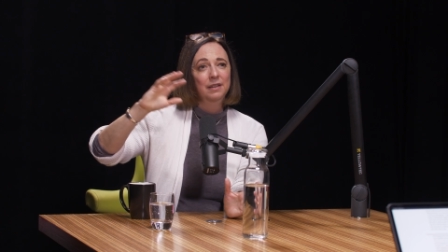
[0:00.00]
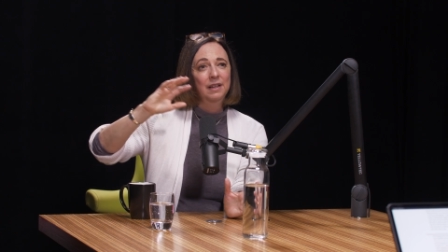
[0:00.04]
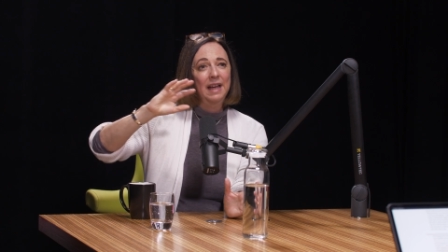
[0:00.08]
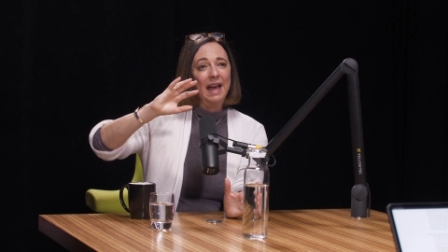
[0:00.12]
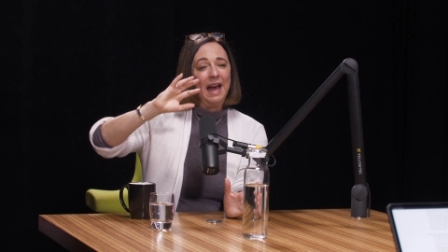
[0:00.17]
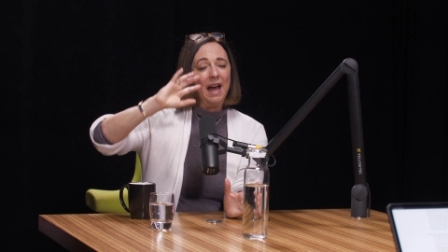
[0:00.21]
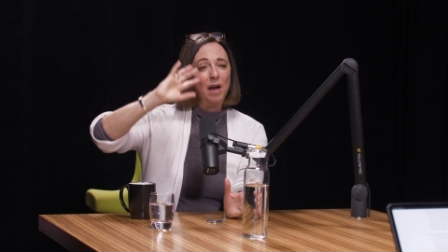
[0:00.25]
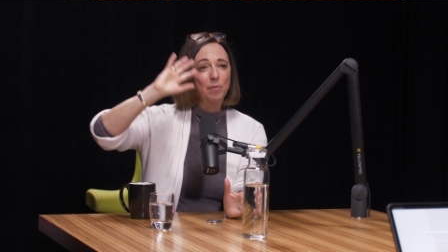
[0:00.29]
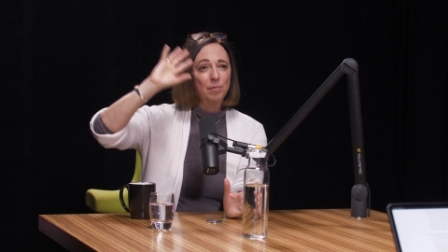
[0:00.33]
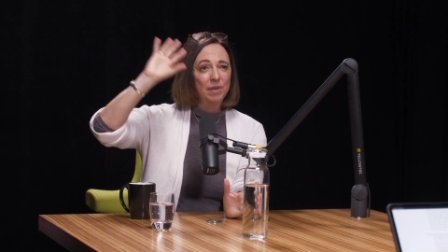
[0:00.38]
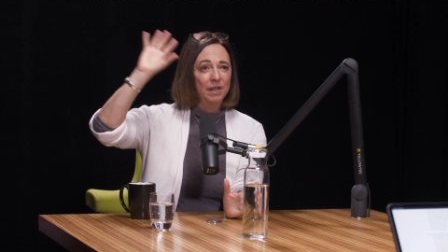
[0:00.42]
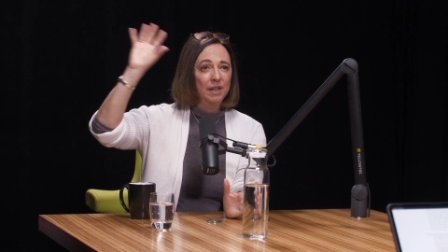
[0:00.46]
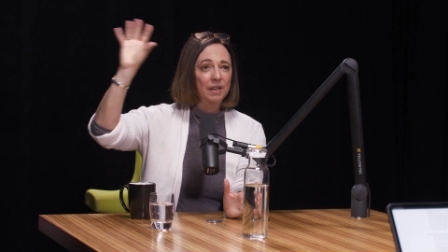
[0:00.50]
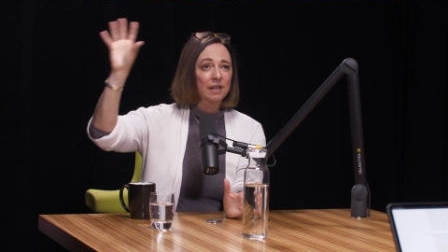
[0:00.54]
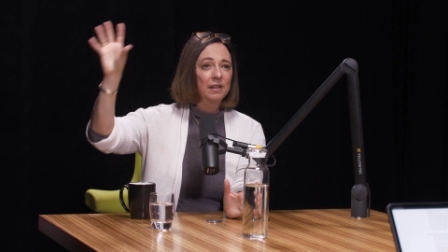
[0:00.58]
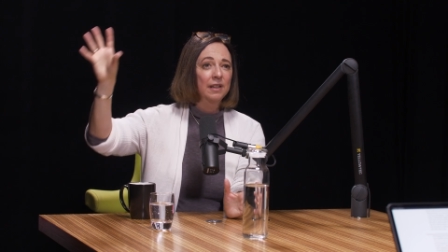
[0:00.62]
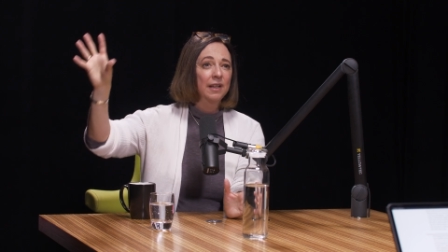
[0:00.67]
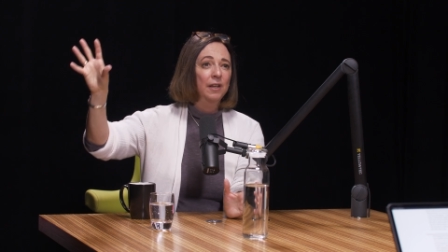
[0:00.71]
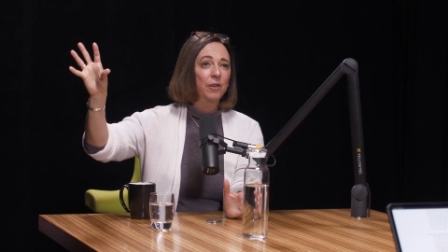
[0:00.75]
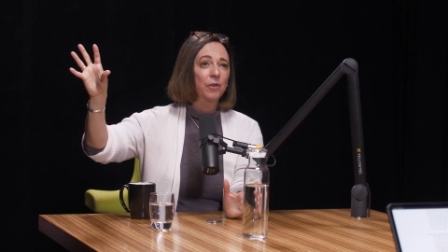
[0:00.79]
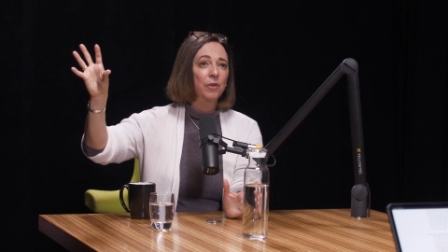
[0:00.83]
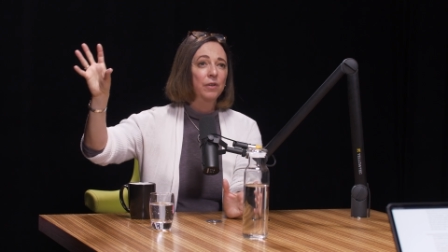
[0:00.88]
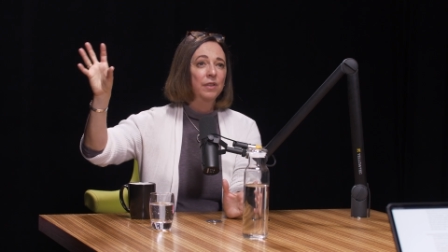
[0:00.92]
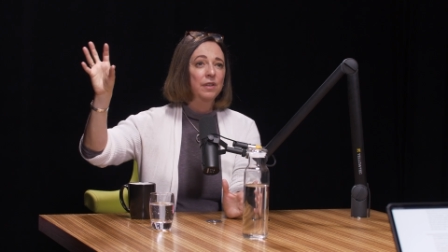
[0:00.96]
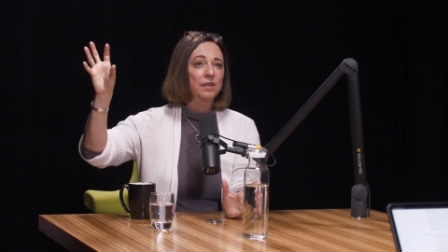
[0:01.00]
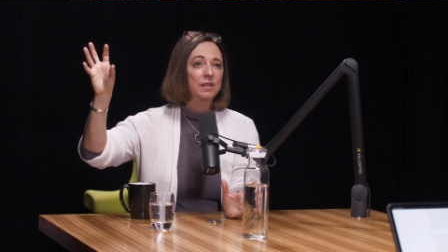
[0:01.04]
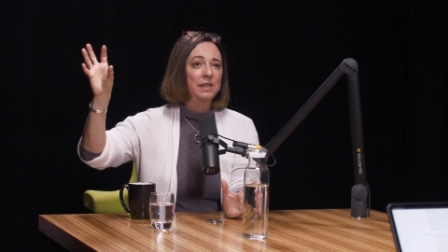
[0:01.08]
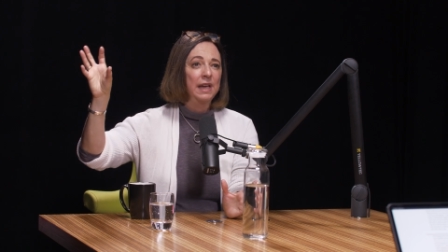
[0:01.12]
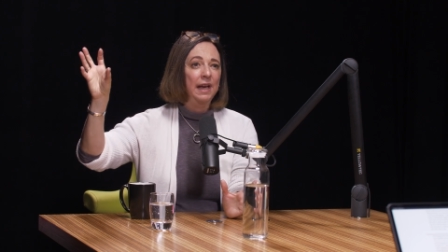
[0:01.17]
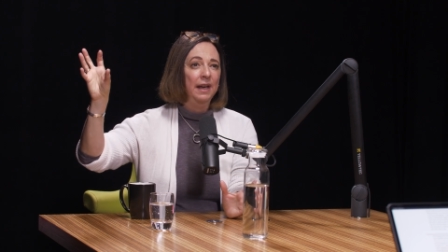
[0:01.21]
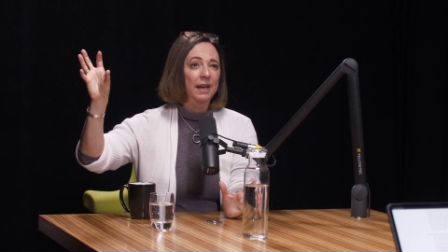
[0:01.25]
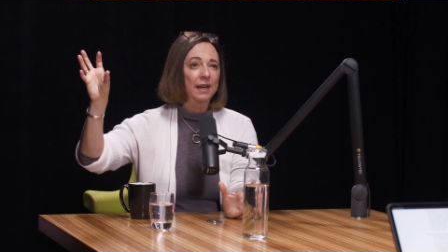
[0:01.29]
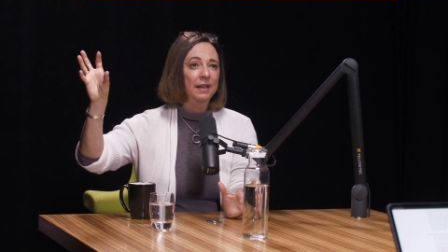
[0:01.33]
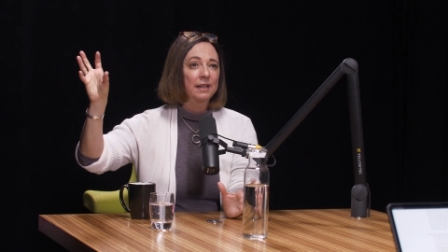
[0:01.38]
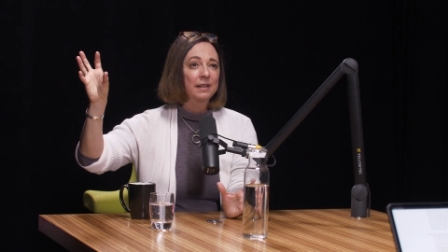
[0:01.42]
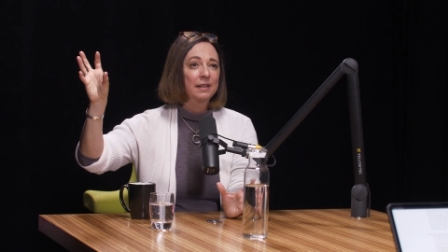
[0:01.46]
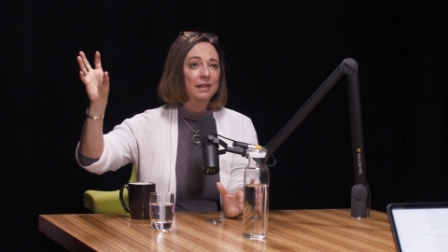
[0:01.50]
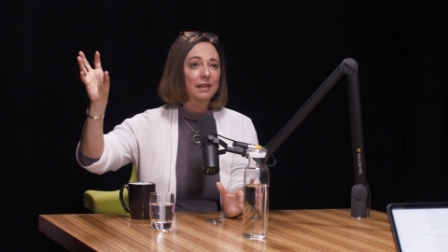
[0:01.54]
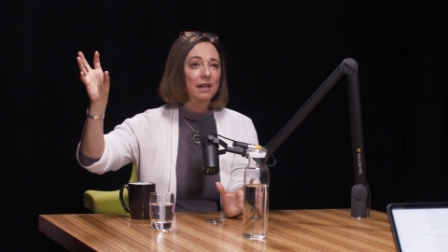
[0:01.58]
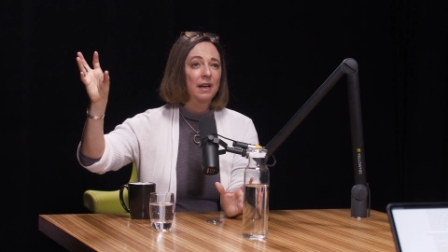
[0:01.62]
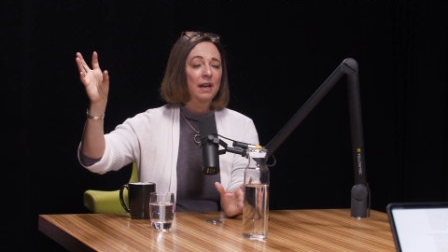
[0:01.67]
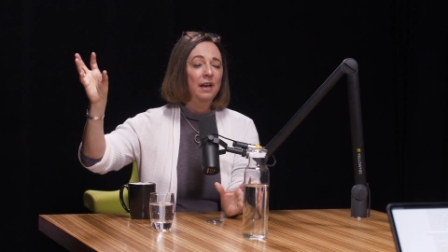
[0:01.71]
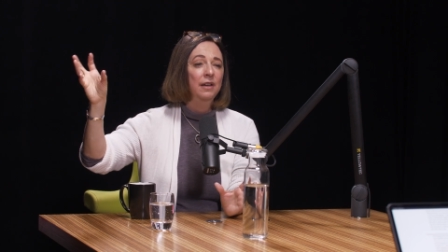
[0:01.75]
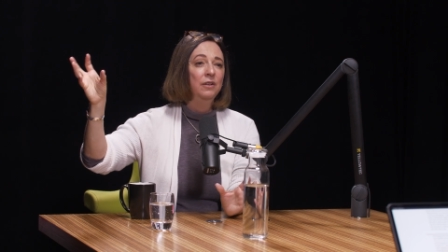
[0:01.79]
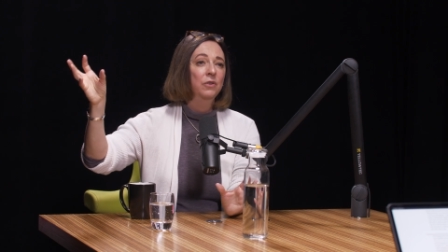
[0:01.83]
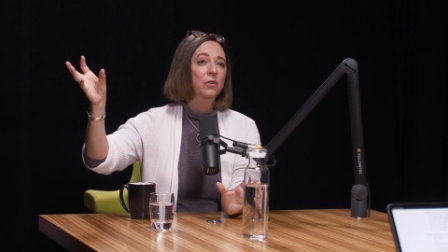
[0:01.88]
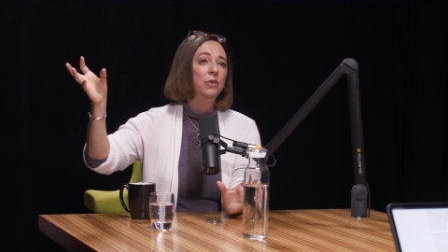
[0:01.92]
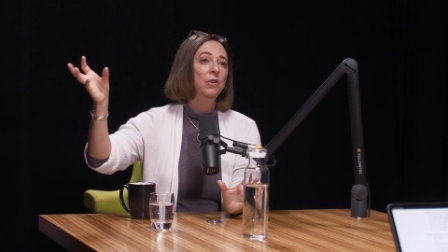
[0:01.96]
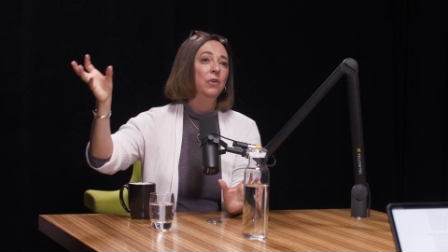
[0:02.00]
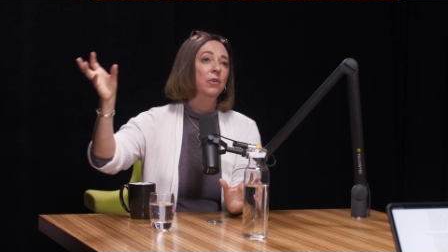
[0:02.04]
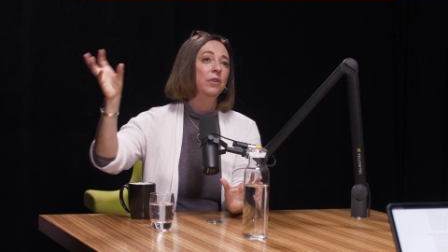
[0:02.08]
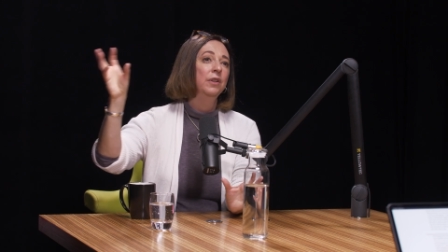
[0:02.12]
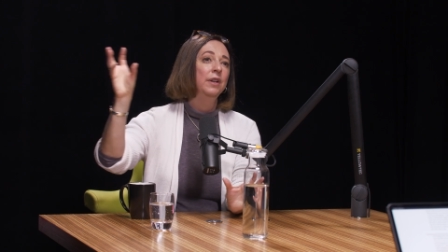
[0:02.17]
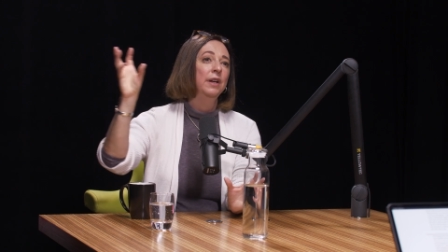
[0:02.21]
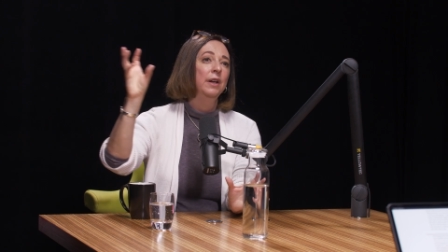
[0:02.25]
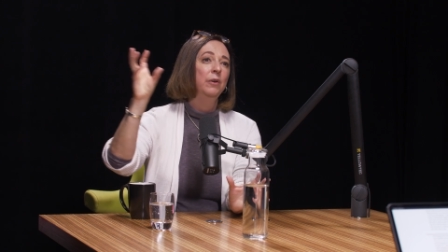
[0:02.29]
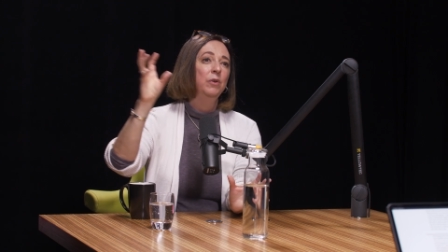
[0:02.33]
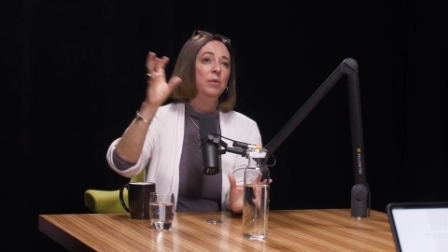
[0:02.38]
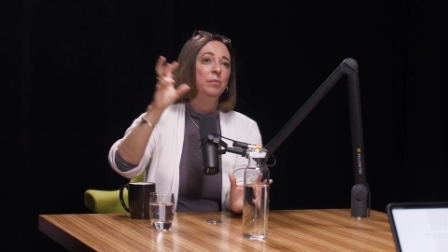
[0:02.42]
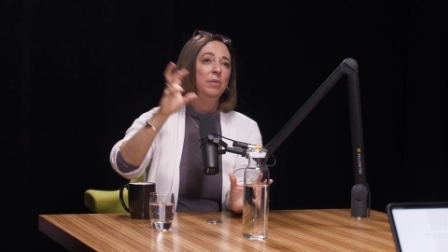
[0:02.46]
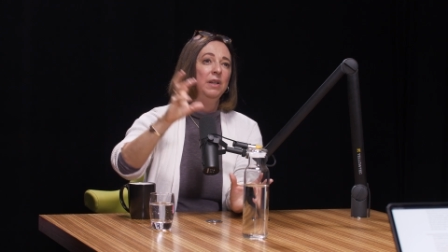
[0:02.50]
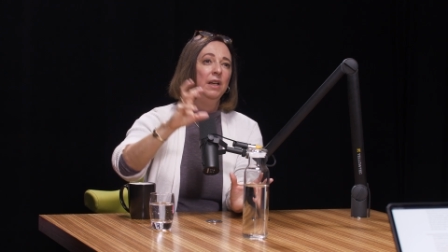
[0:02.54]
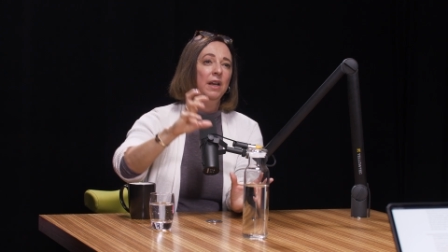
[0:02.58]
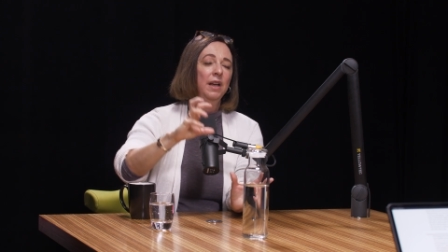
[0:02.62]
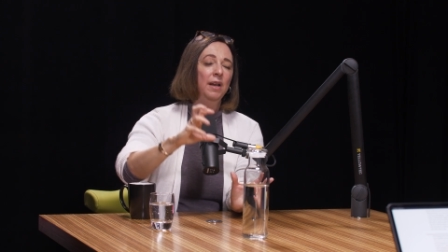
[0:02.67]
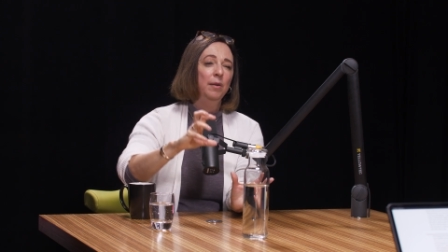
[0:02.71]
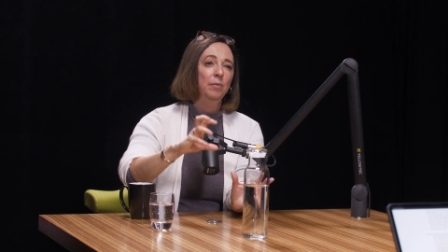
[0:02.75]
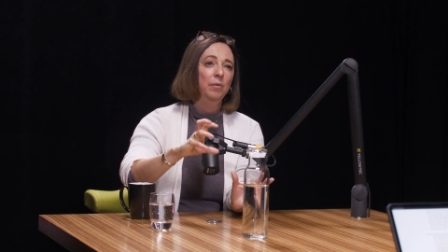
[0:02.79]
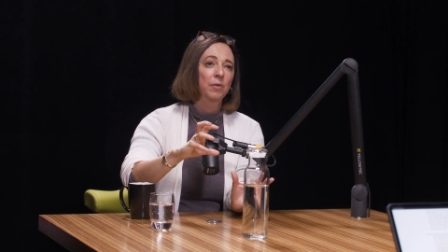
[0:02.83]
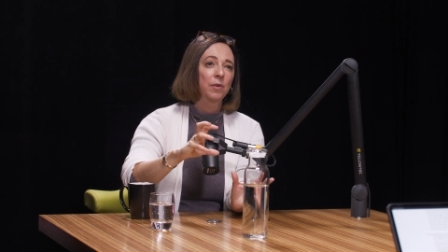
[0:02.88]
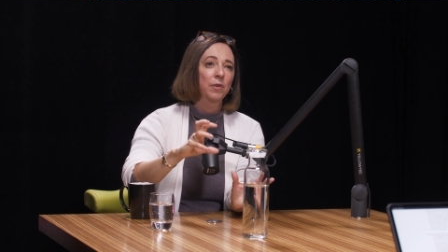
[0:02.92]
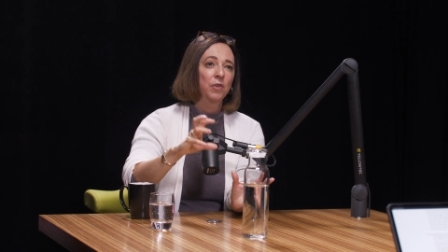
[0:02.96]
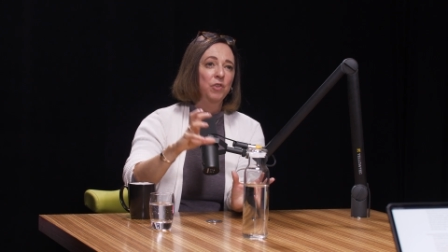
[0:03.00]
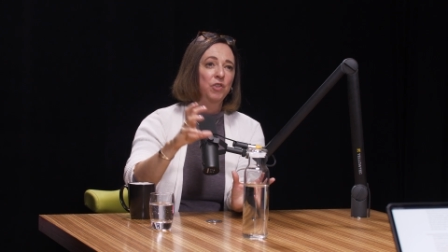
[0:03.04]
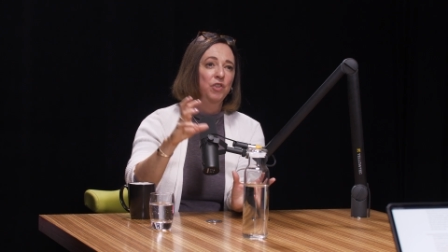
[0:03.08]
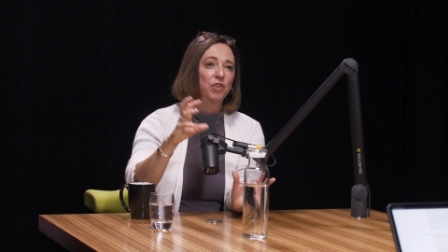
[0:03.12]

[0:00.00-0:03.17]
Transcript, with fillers: happening later in the day, I don't know that I would be able